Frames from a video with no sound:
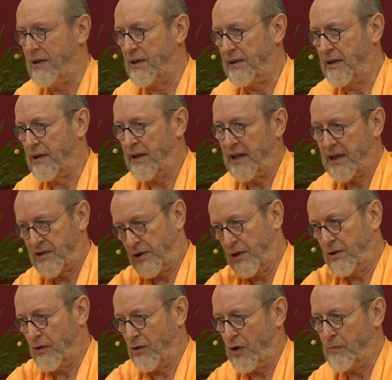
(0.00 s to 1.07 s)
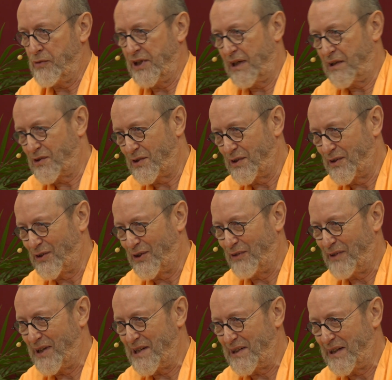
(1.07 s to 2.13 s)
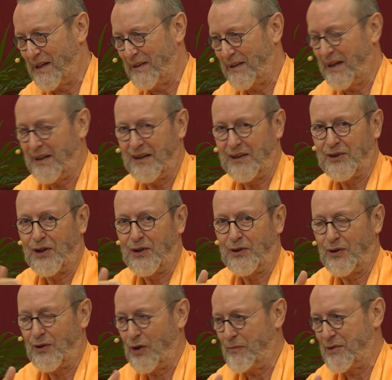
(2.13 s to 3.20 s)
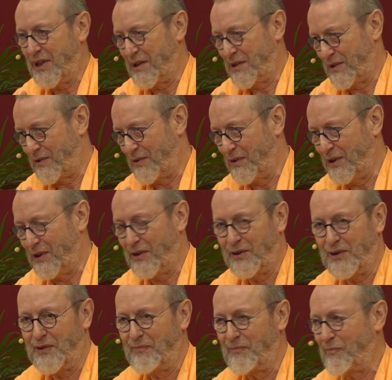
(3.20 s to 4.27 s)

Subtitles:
There are external objects on one side and internal objects on the other.